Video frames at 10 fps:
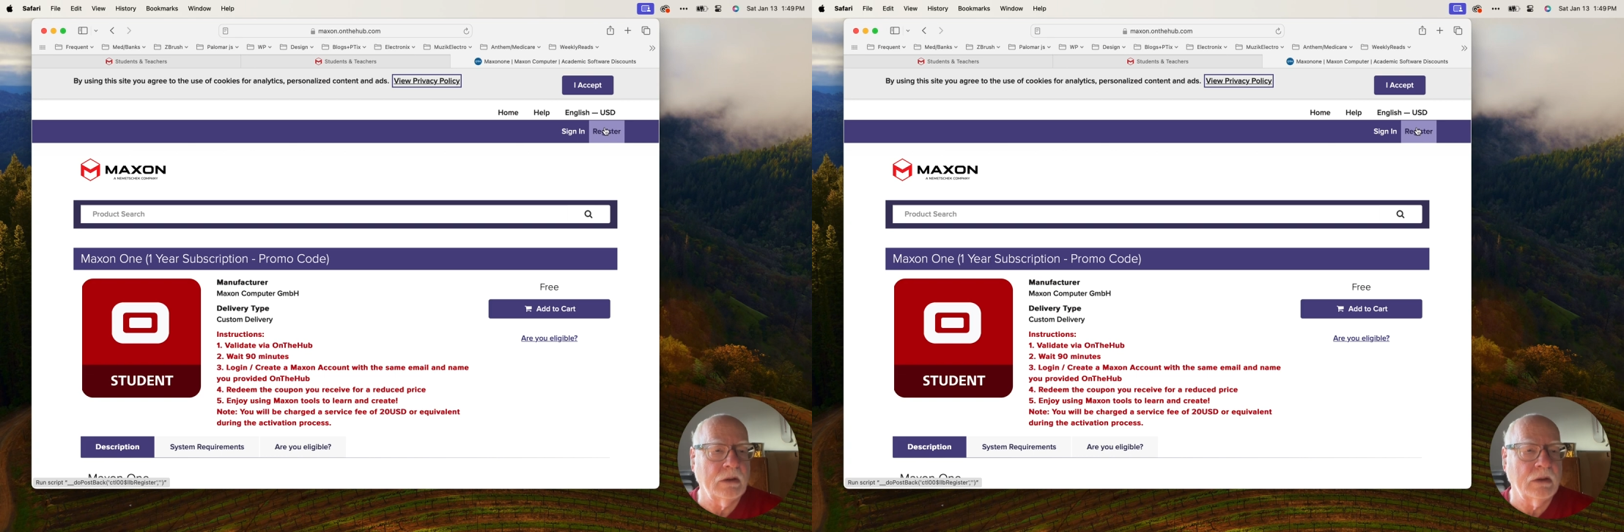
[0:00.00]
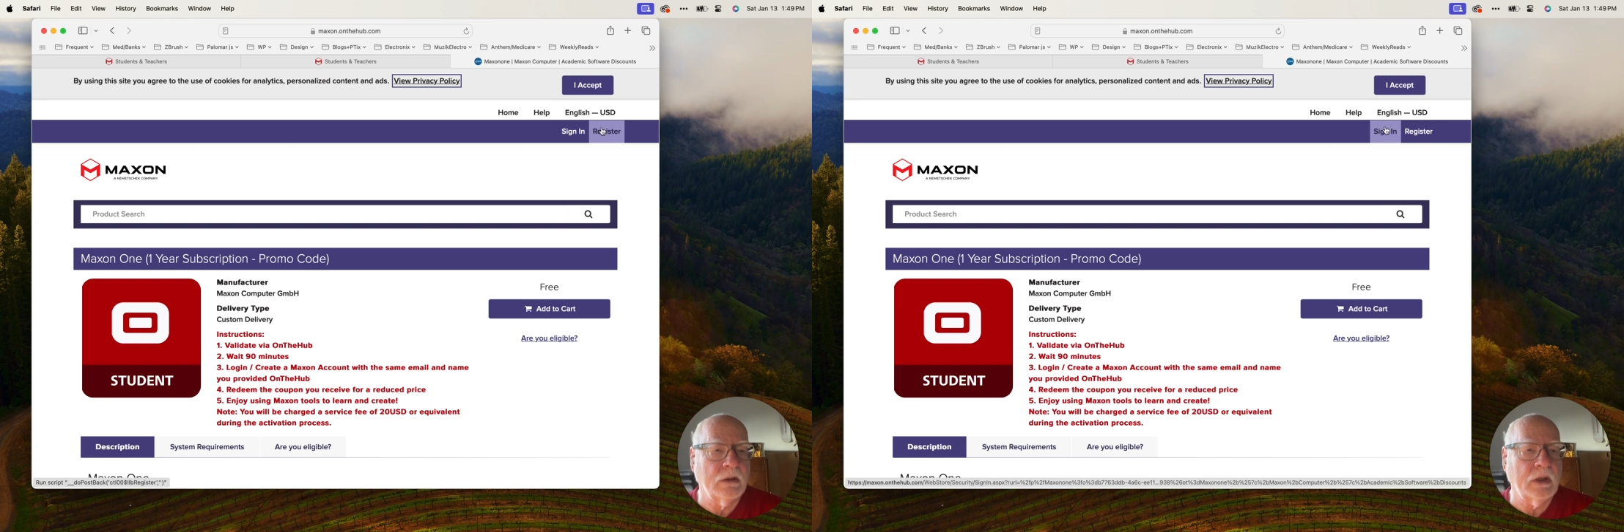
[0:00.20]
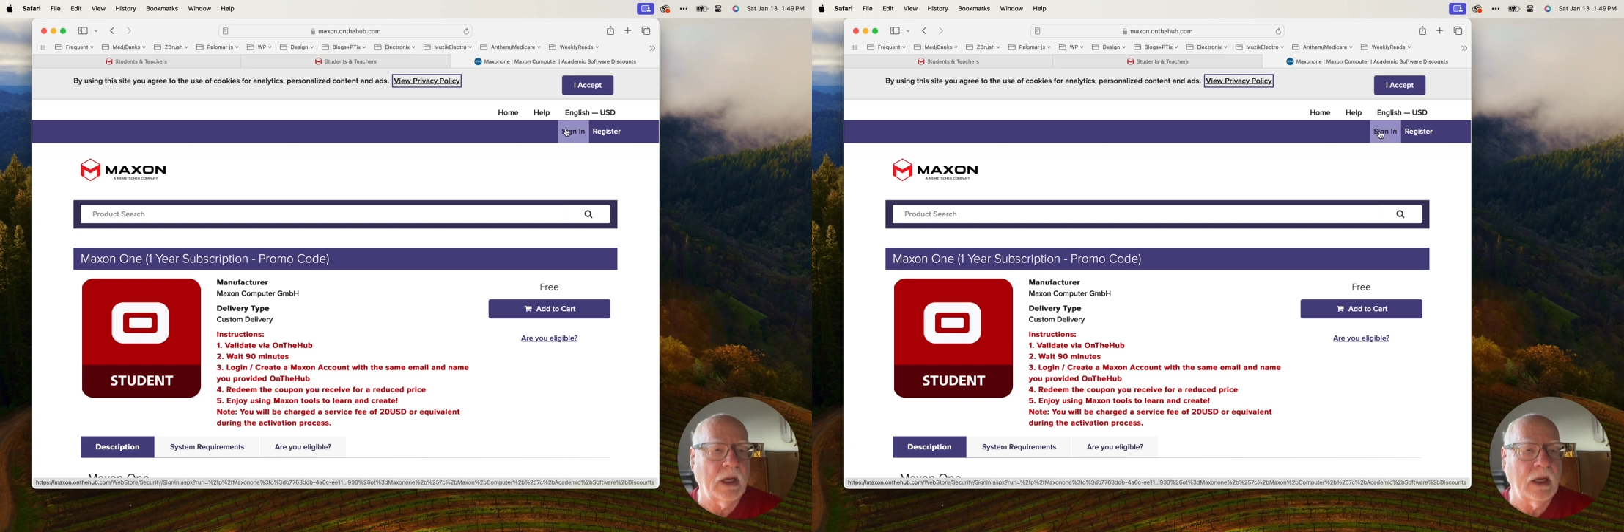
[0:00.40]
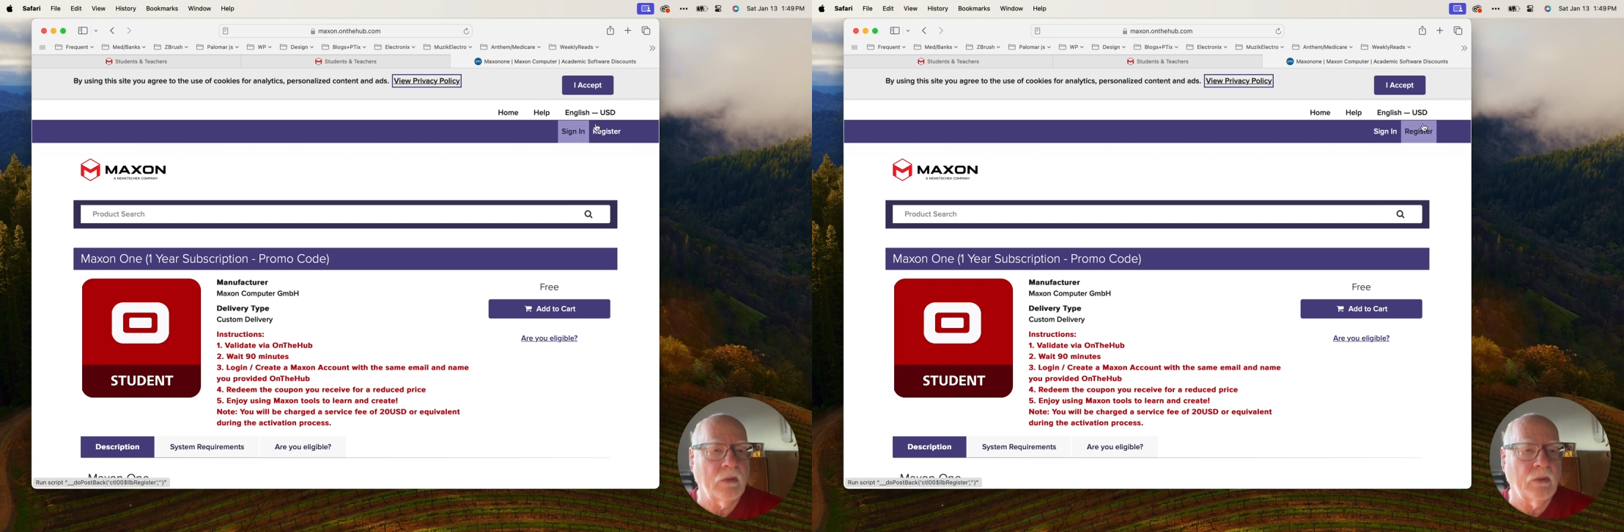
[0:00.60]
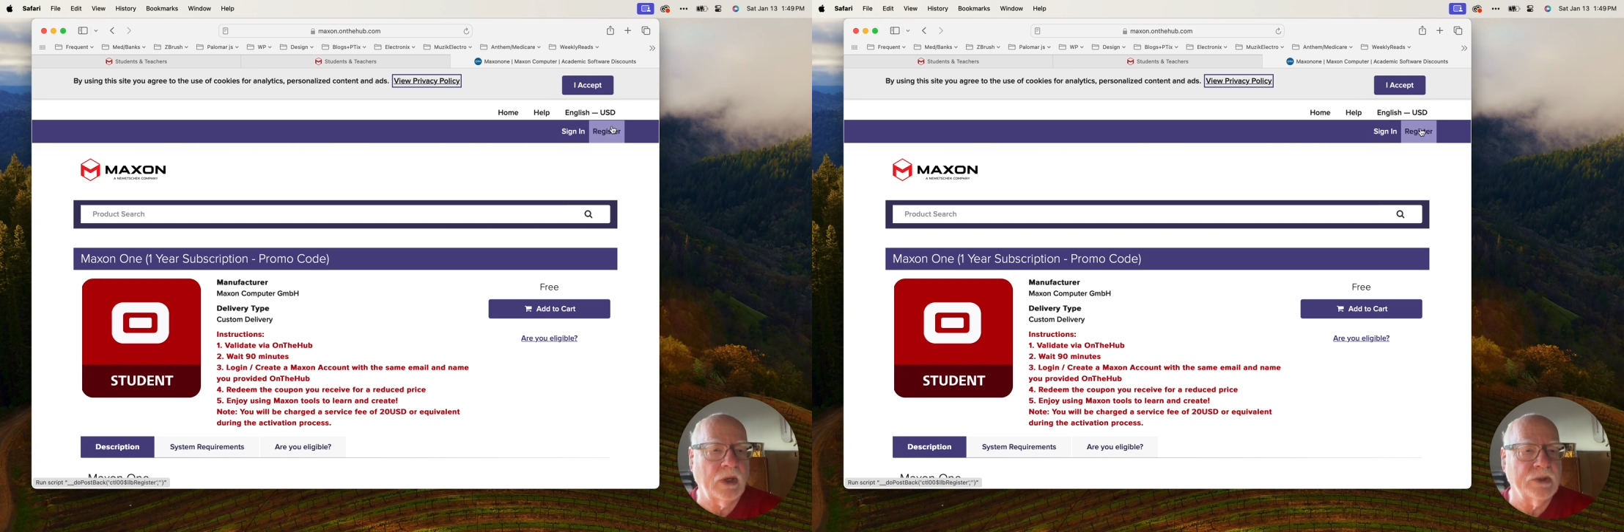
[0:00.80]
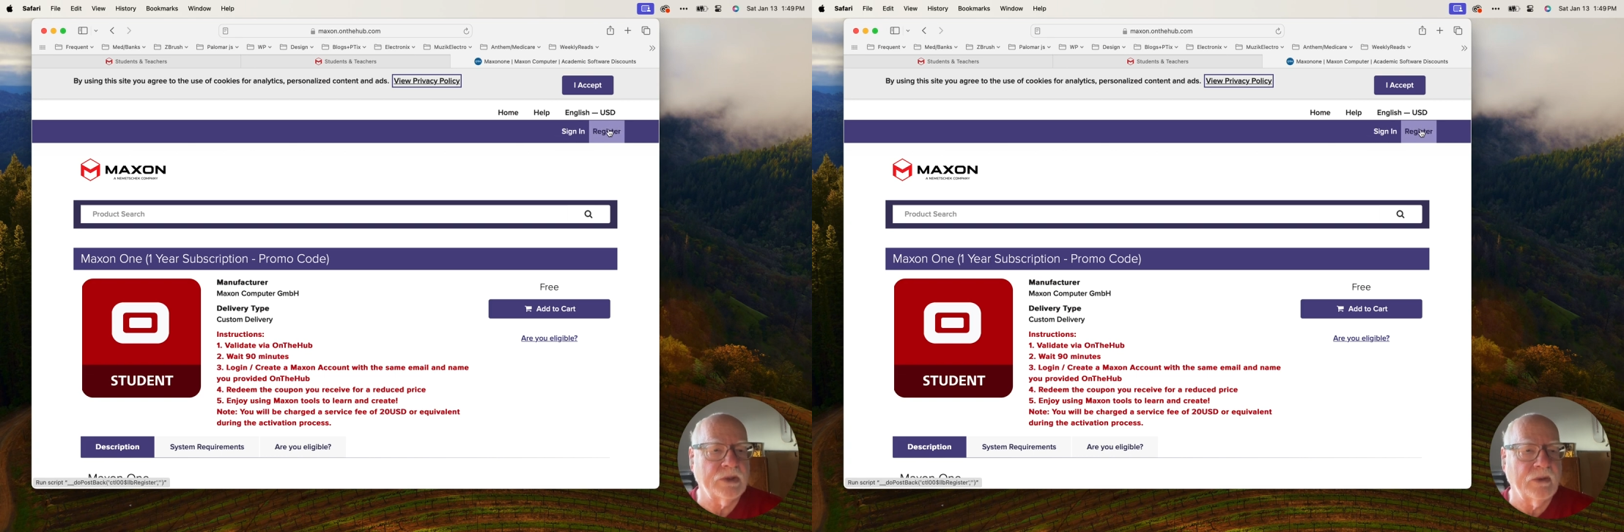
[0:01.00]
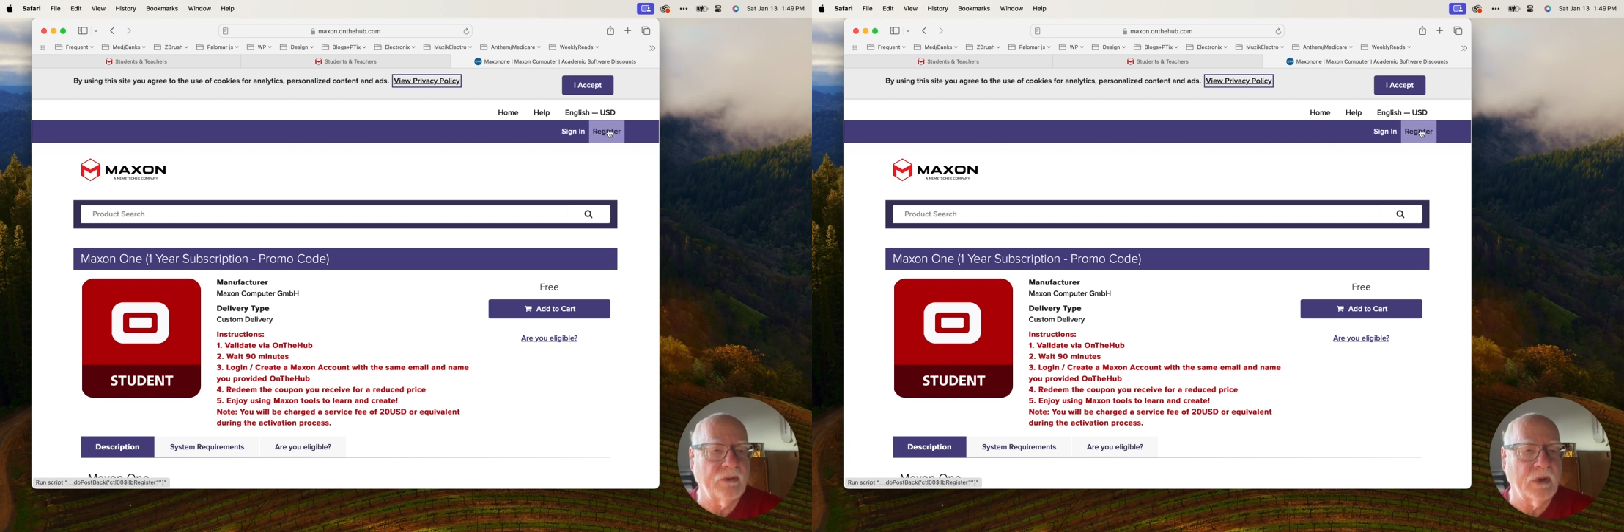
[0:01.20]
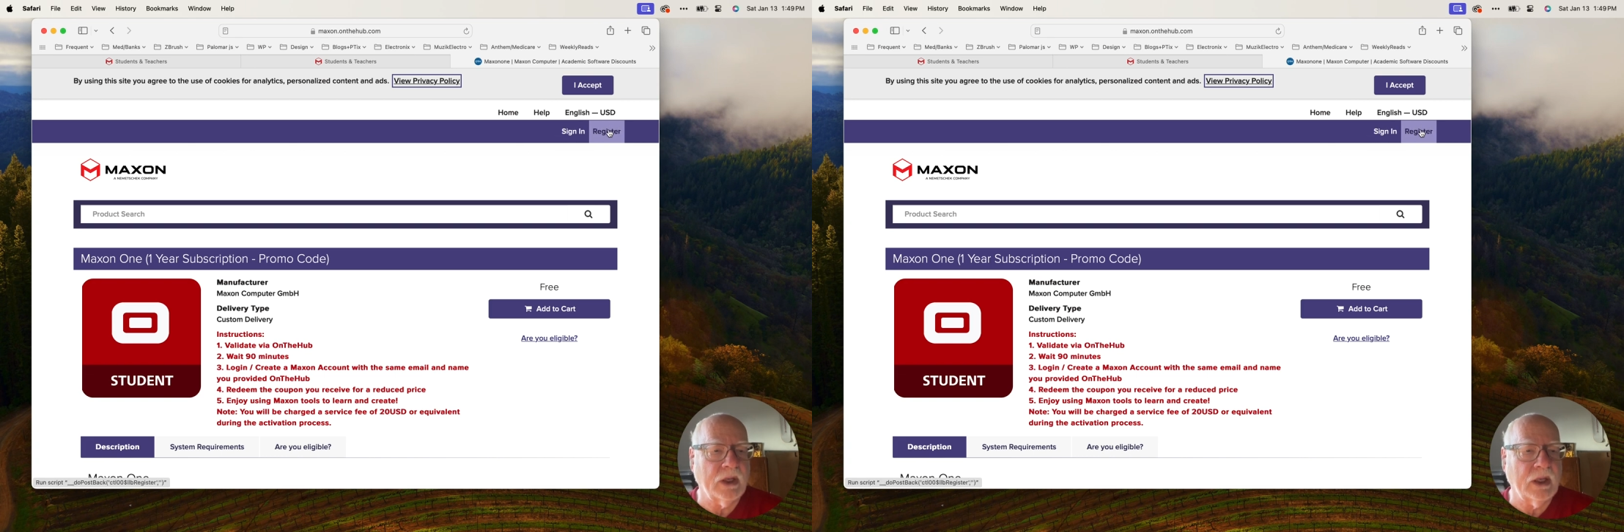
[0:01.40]
Okay, register for
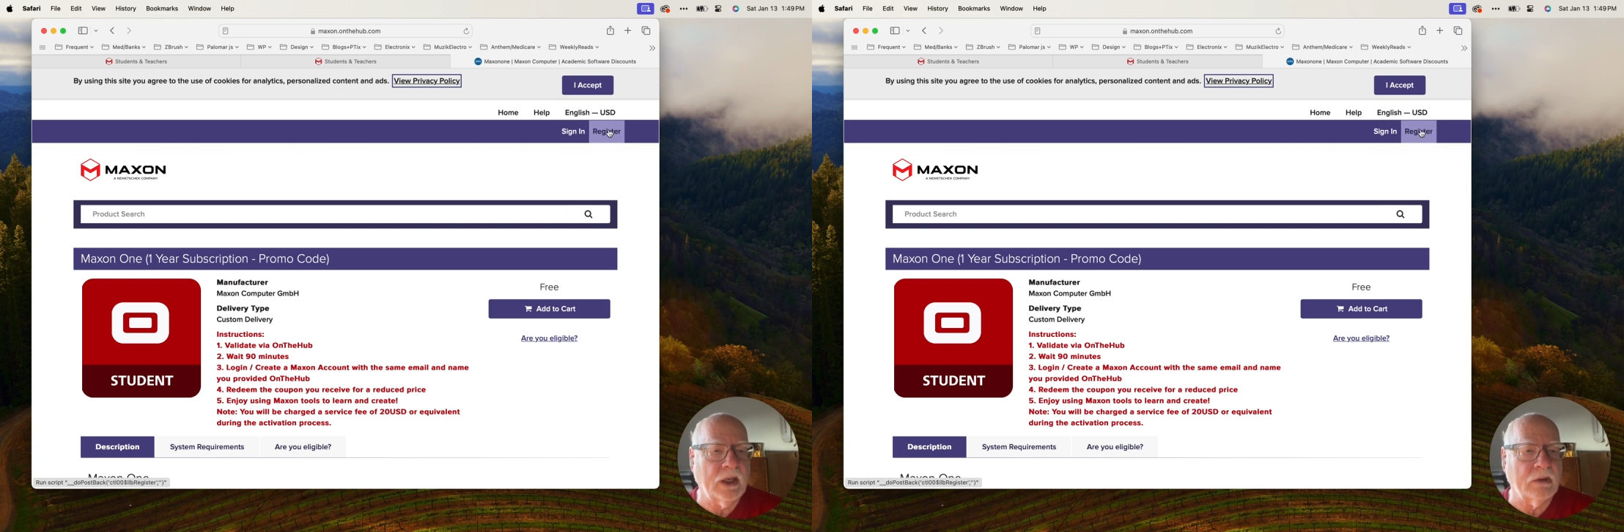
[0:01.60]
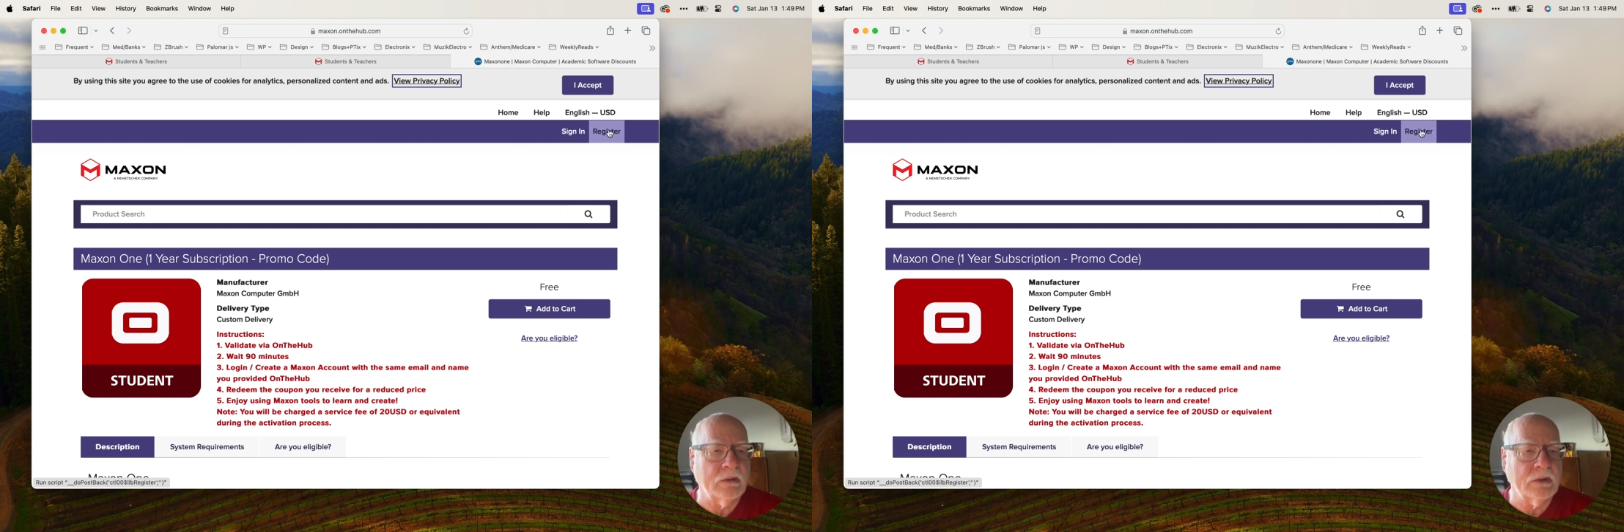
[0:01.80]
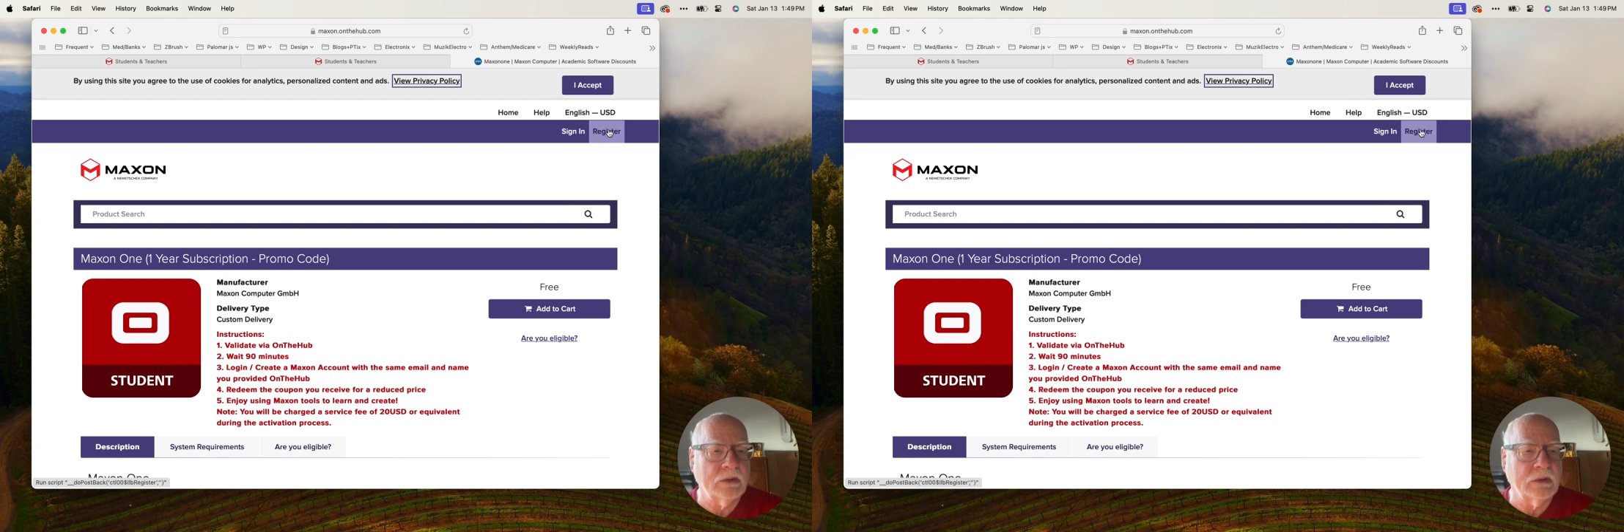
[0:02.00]
an account,